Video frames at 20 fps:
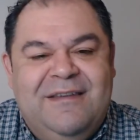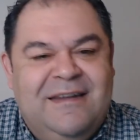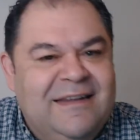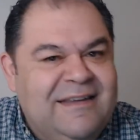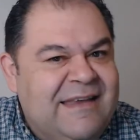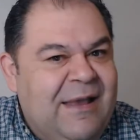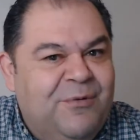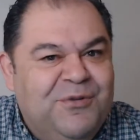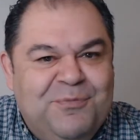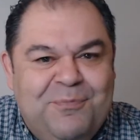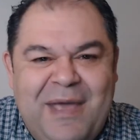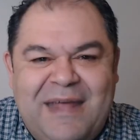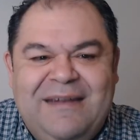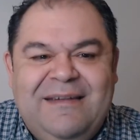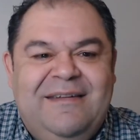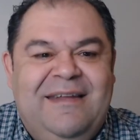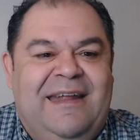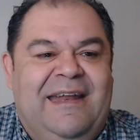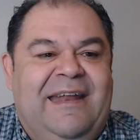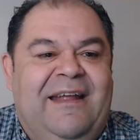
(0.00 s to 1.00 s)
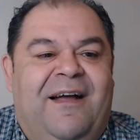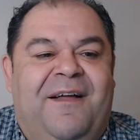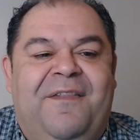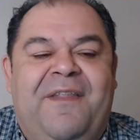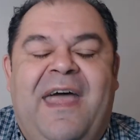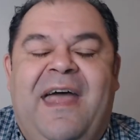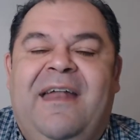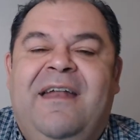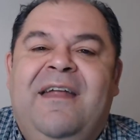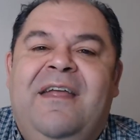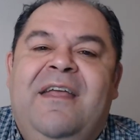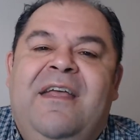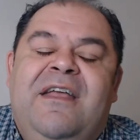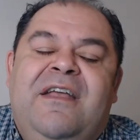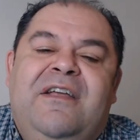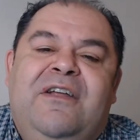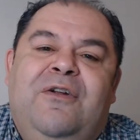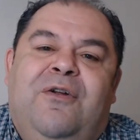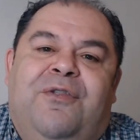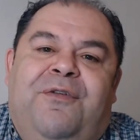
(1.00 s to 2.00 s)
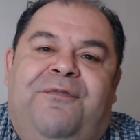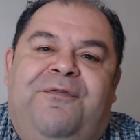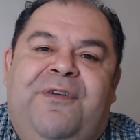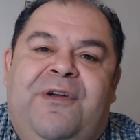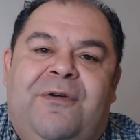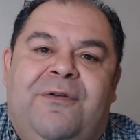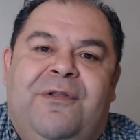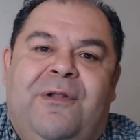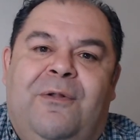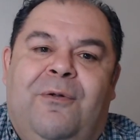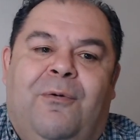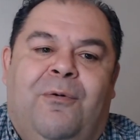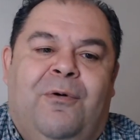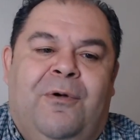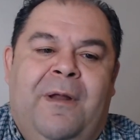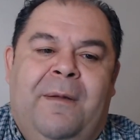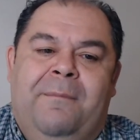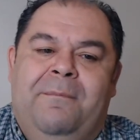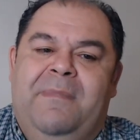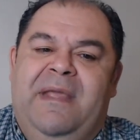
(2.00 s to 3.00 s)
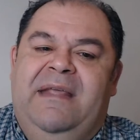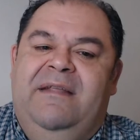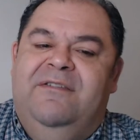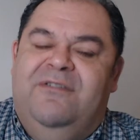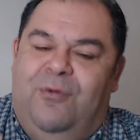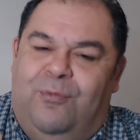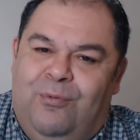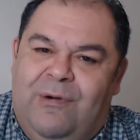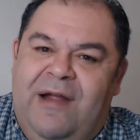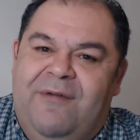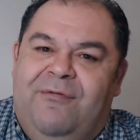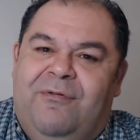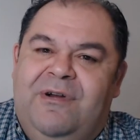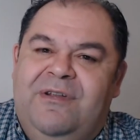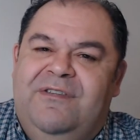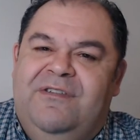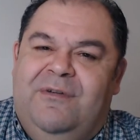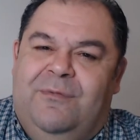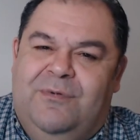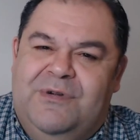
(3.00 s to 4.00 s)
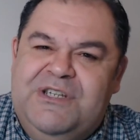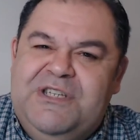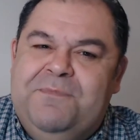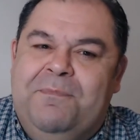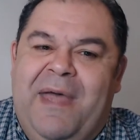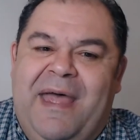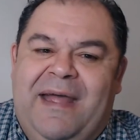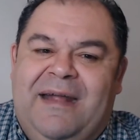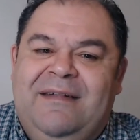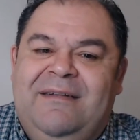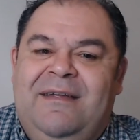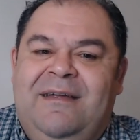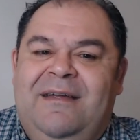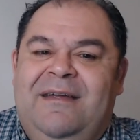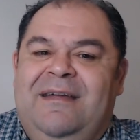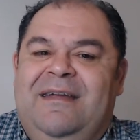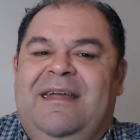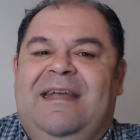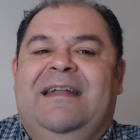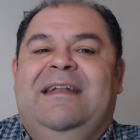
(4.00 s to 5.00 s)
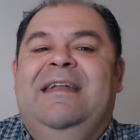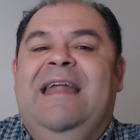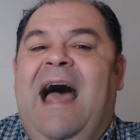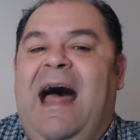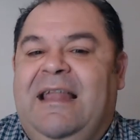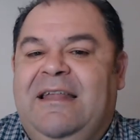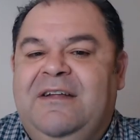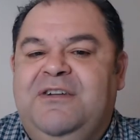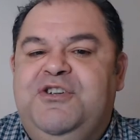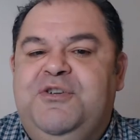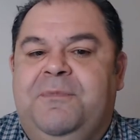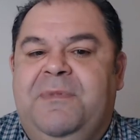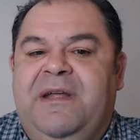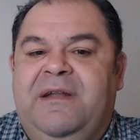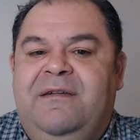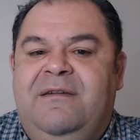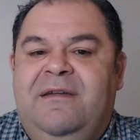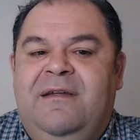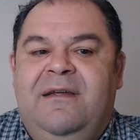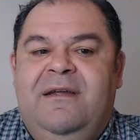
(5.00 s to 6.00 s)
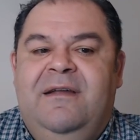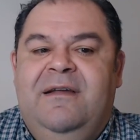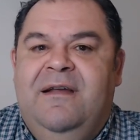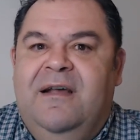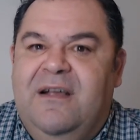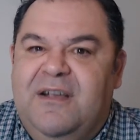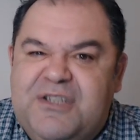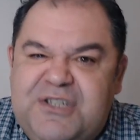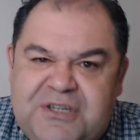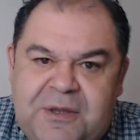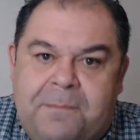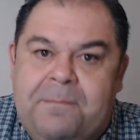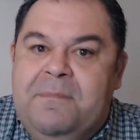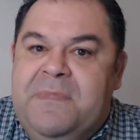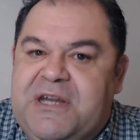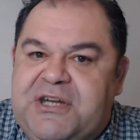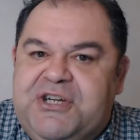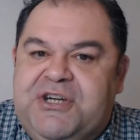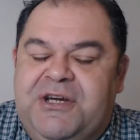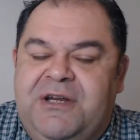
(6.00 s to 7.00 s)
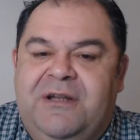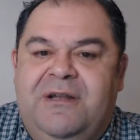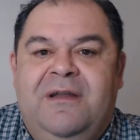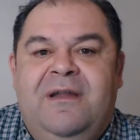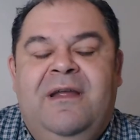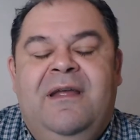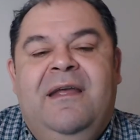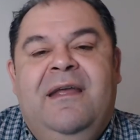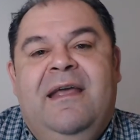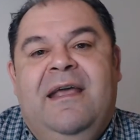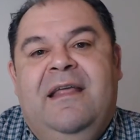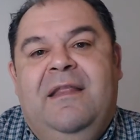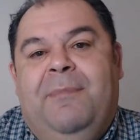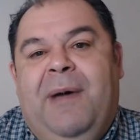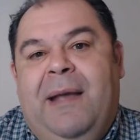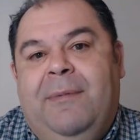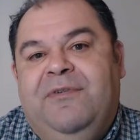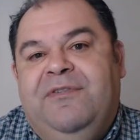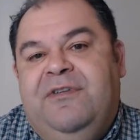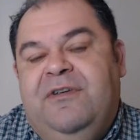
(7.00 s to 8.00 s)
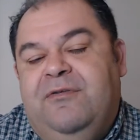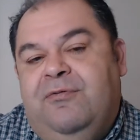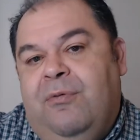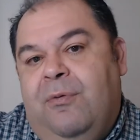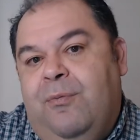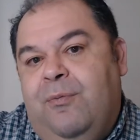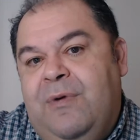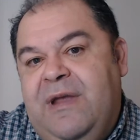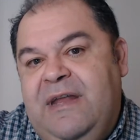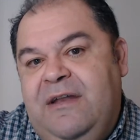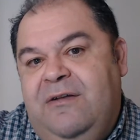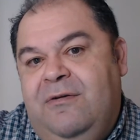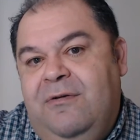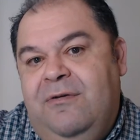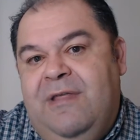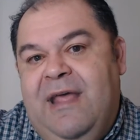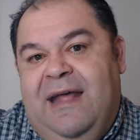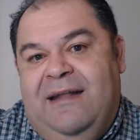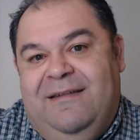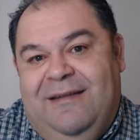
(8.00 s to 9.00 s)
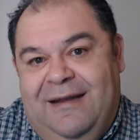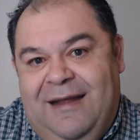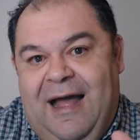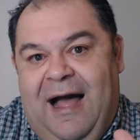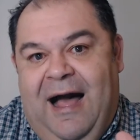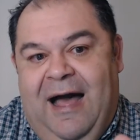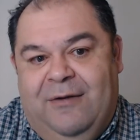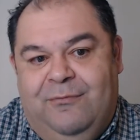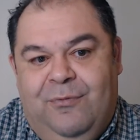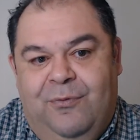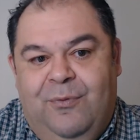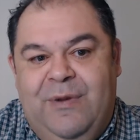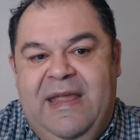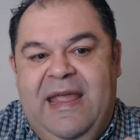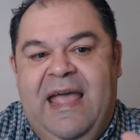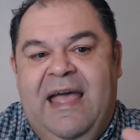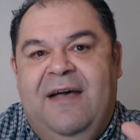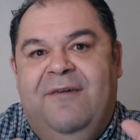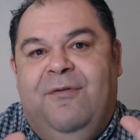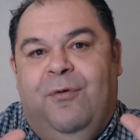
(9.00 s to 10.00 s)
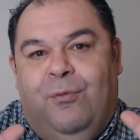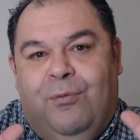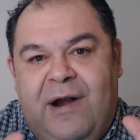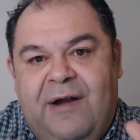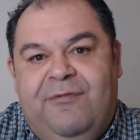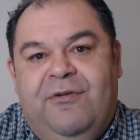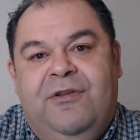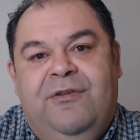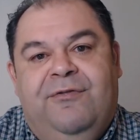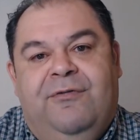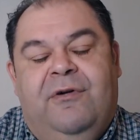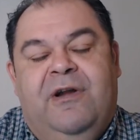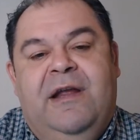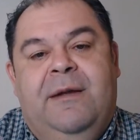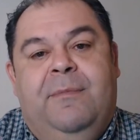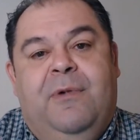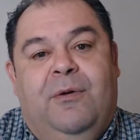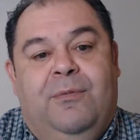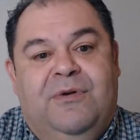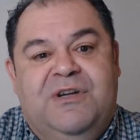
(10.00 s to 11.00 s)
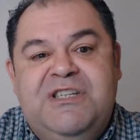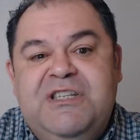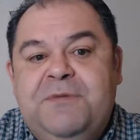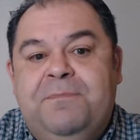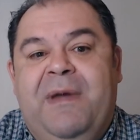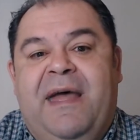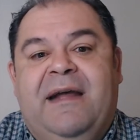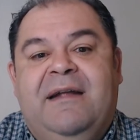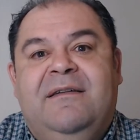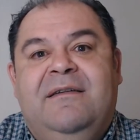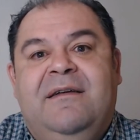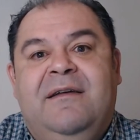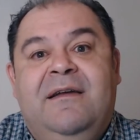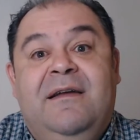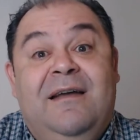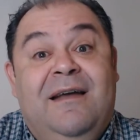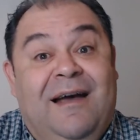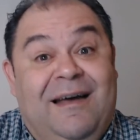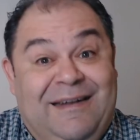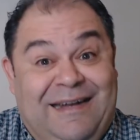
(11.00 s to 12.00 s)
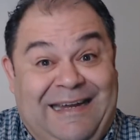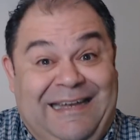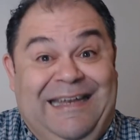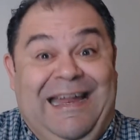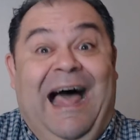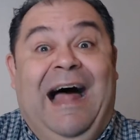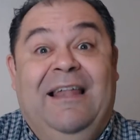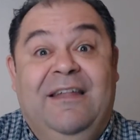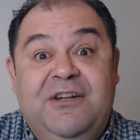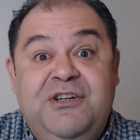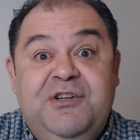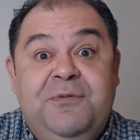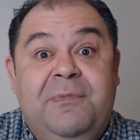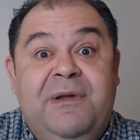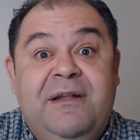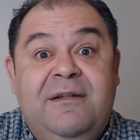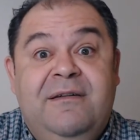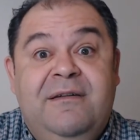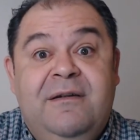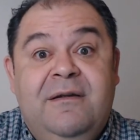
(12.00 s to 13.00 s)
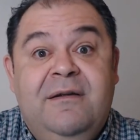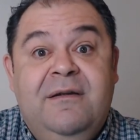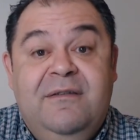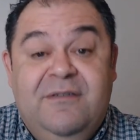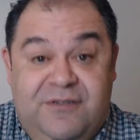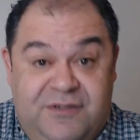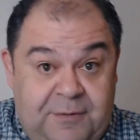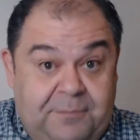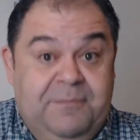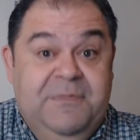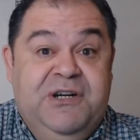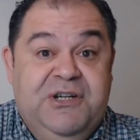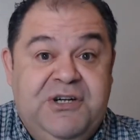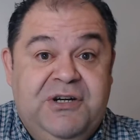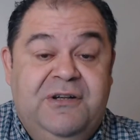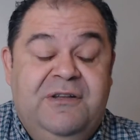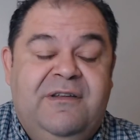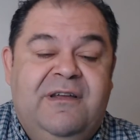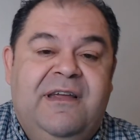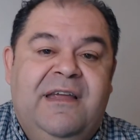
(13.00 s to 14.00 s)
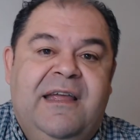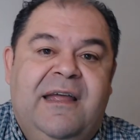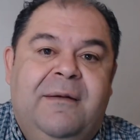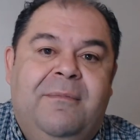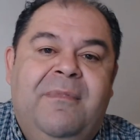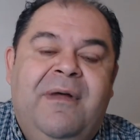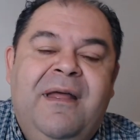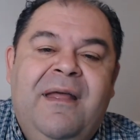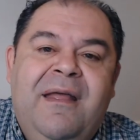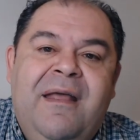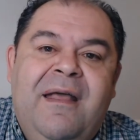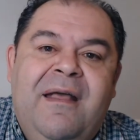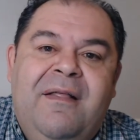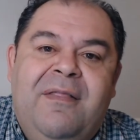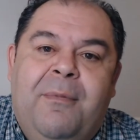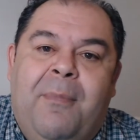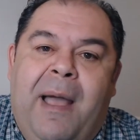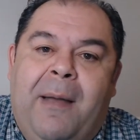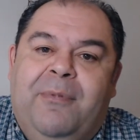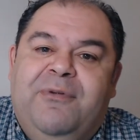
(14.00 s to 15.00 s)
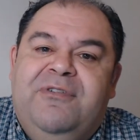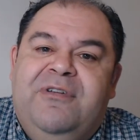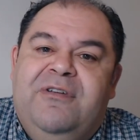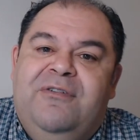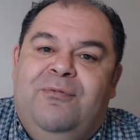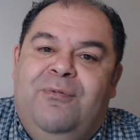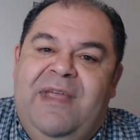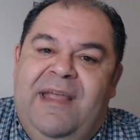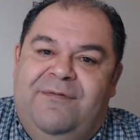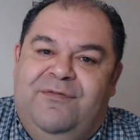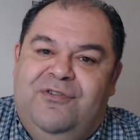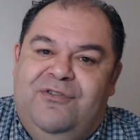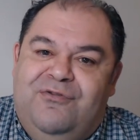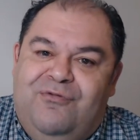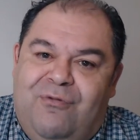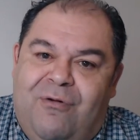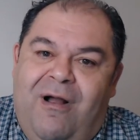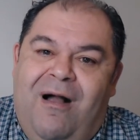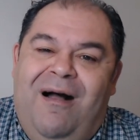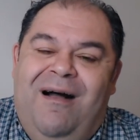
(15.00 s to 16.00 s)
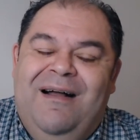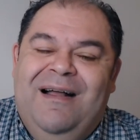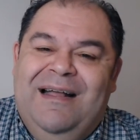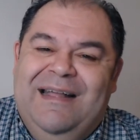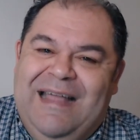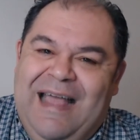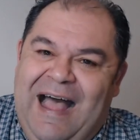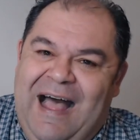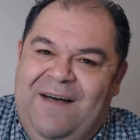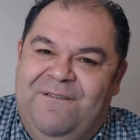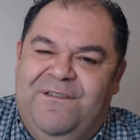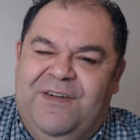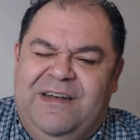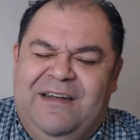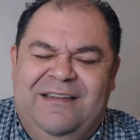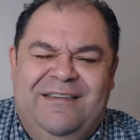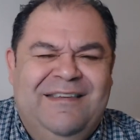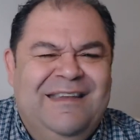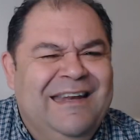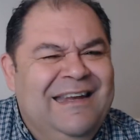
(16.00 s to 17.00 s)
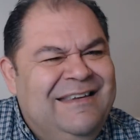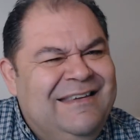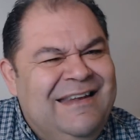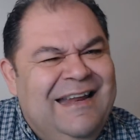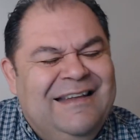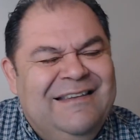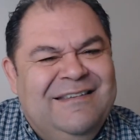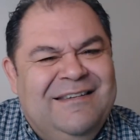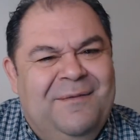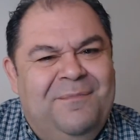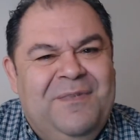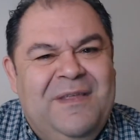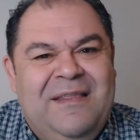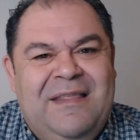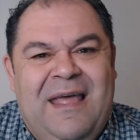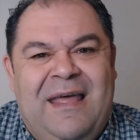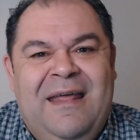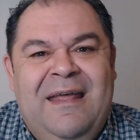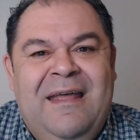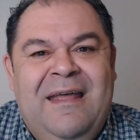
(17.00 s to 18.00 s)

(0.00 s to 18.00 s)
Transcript: And as I was meditating on that, the fear of the Lord means a reverence, a respect, acknowledgement, a submission. And the Bible says when we do that to God, when we have a reverence for Him, a respect, an acknowledgement, submission to Him, the Bible says we have strong confidence. And isn't that something that